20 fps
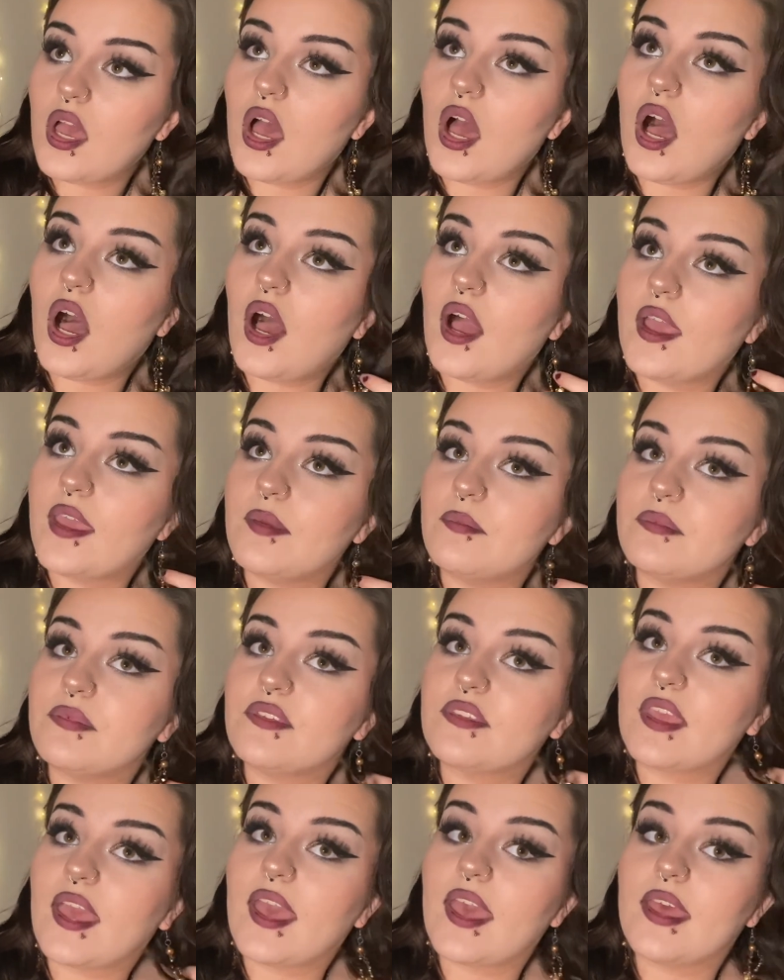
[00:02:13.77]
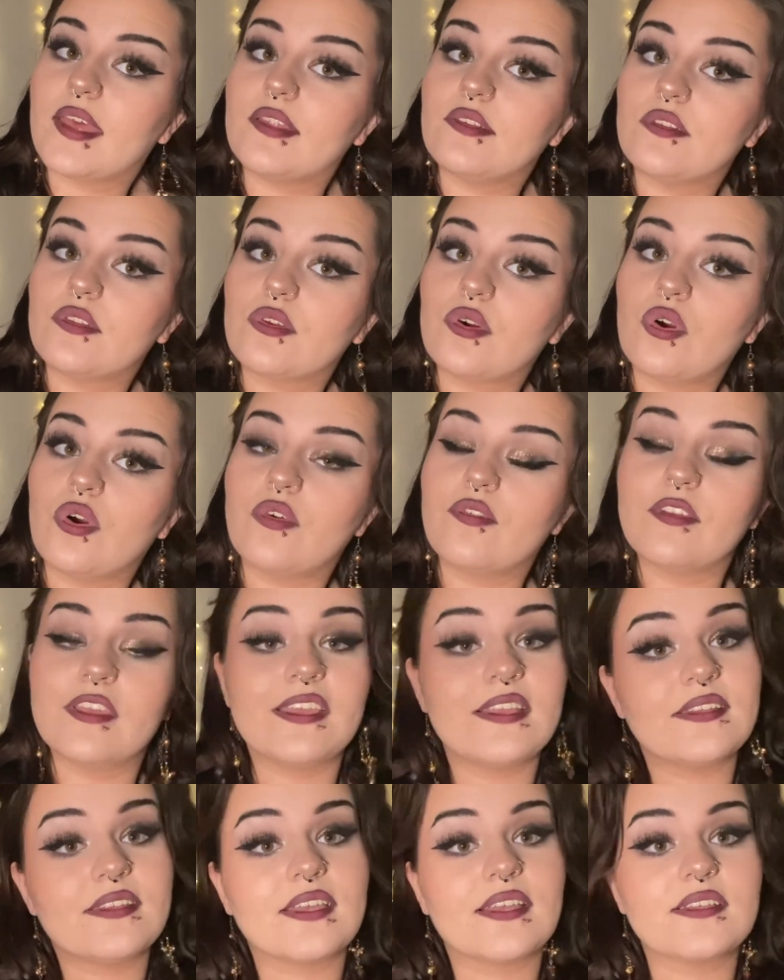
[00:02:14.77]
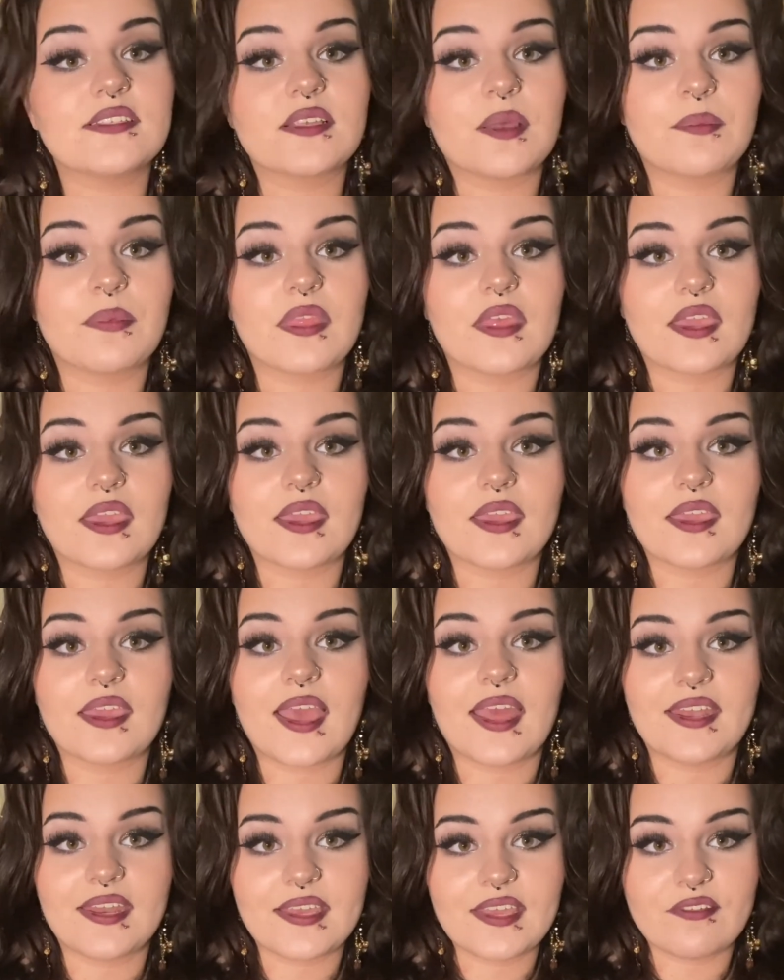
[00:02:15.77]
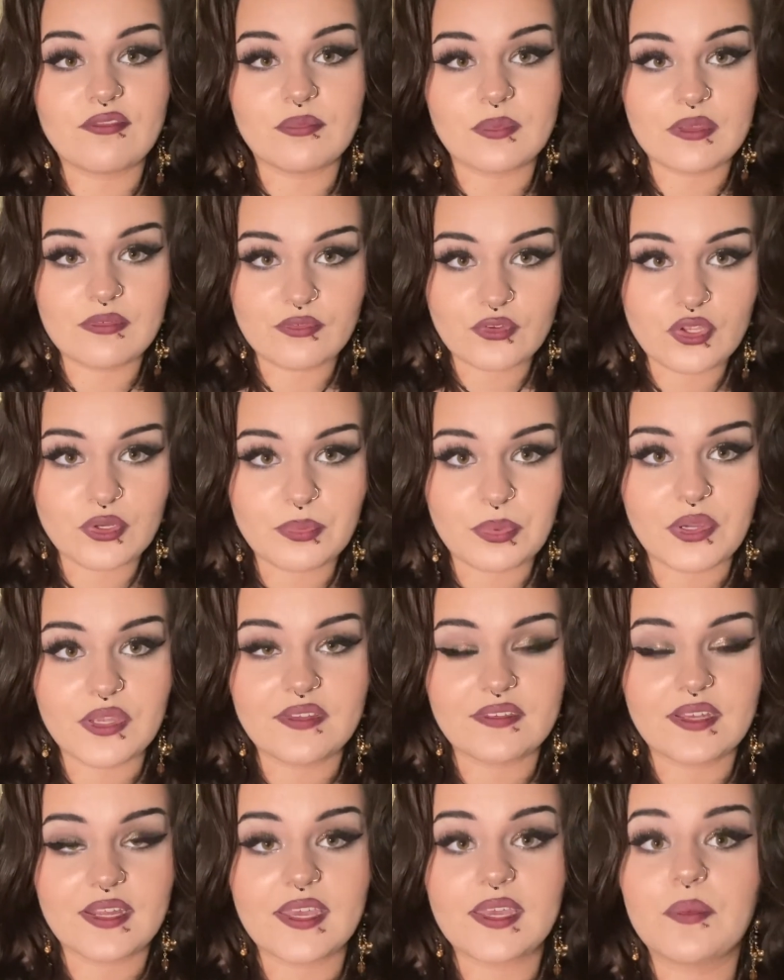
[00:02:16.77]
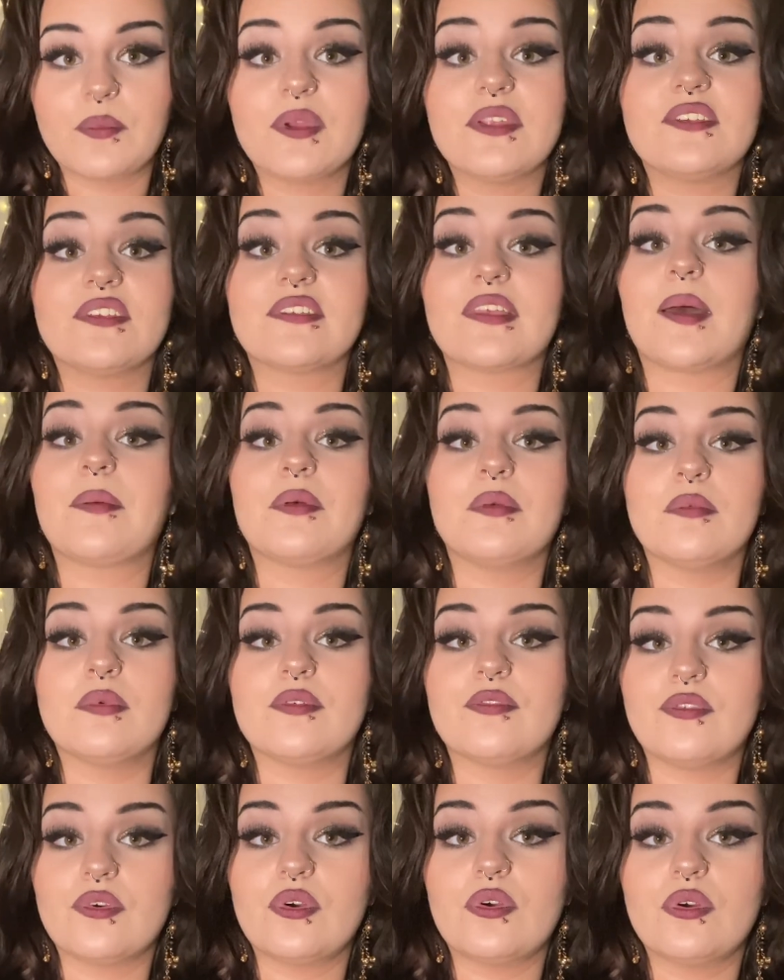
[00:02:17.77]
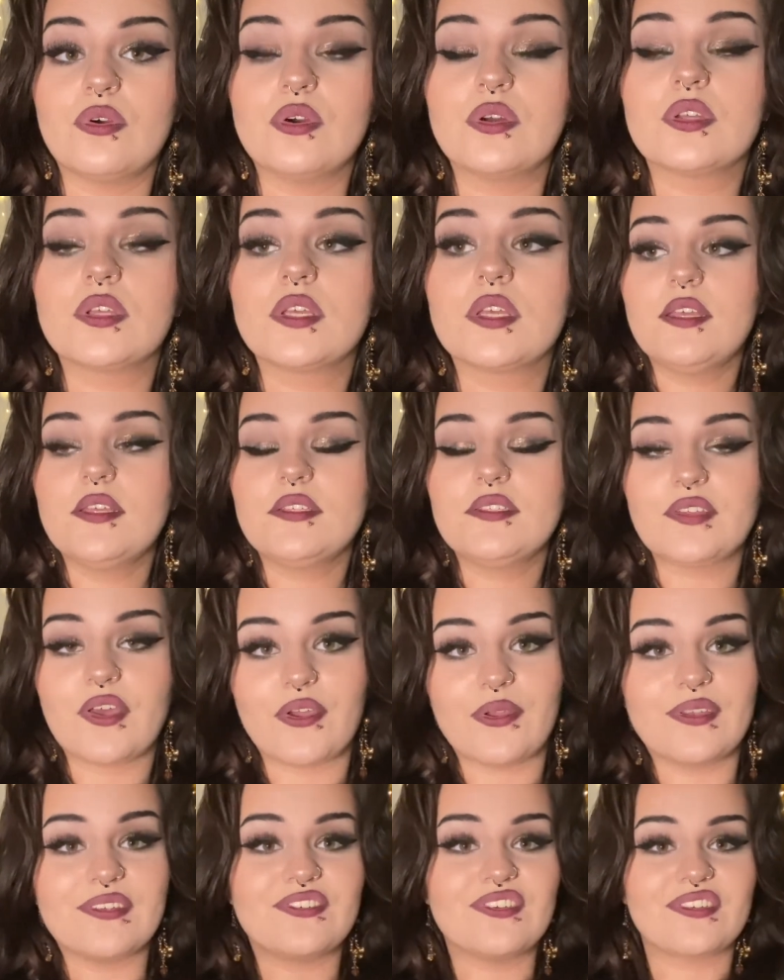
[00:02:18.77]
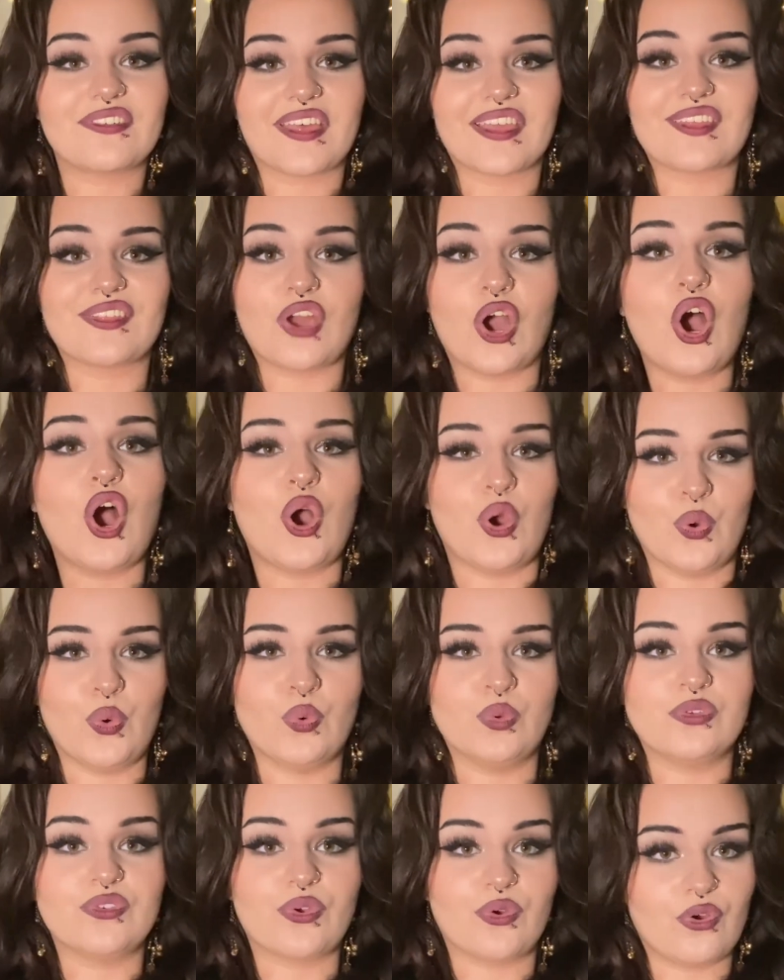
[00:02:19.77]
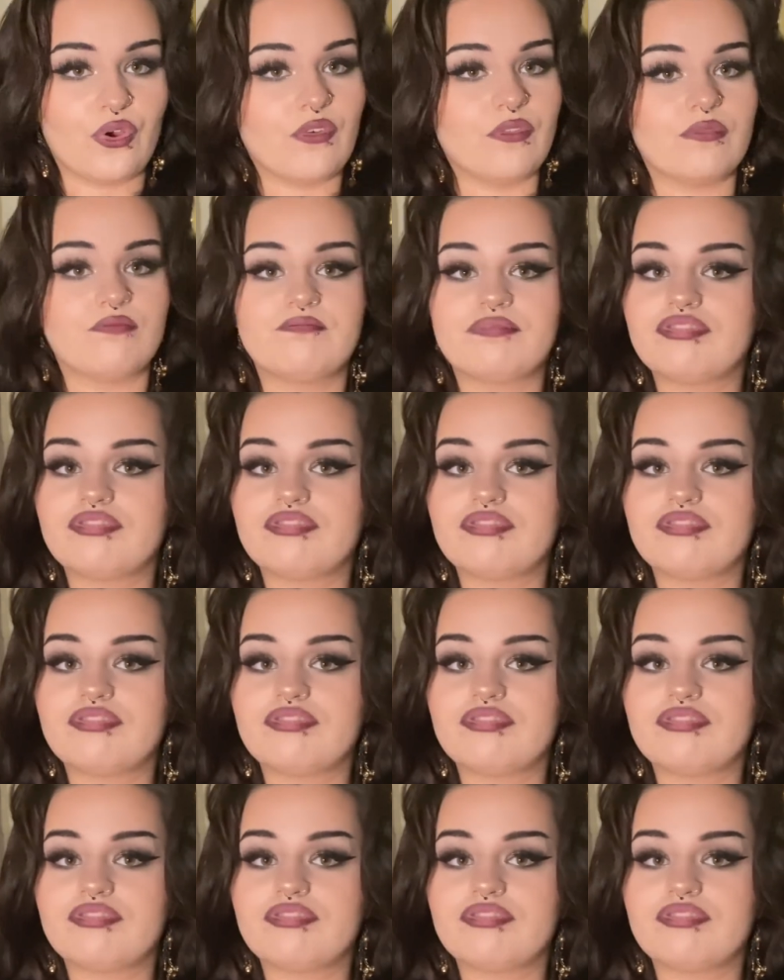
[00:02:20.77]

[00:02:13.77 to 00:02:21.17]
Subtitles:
I'm scared of eating something and it giving me food poisoning, which has happened before. So it's just like the whole sort of...